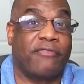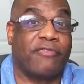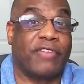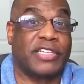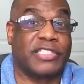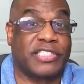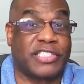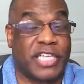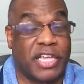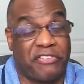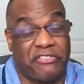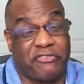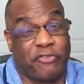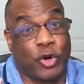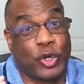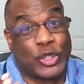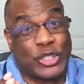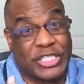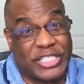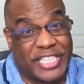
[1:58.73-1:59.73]
let's say,
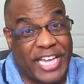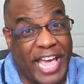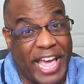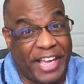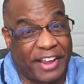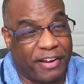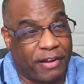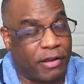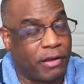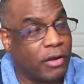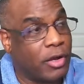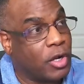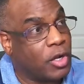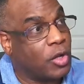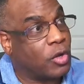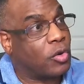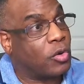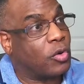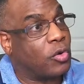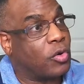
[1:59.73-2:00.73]
First Data,
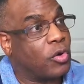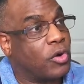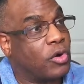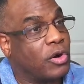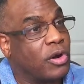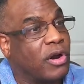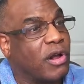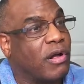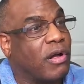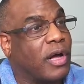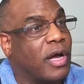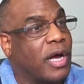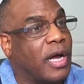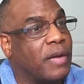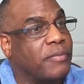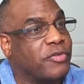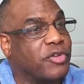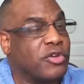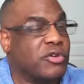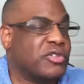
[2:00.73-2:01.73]
or
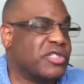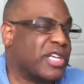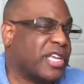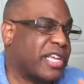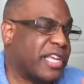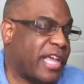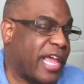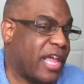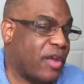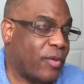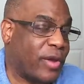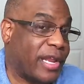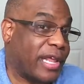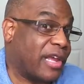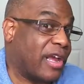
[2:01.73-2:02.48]
you use a gateway like